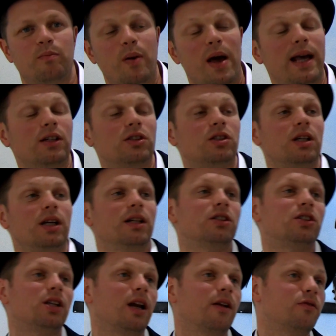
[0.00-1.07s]
paints,
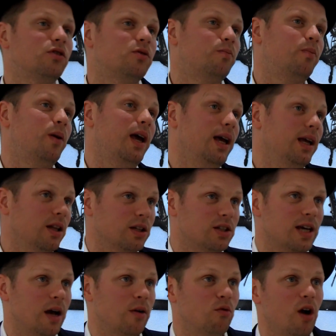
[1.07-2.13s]
instead of painting the
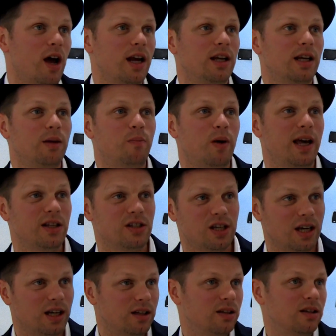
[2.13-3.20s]
town red, he paints
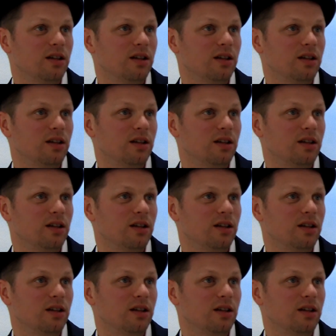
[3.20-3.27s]
it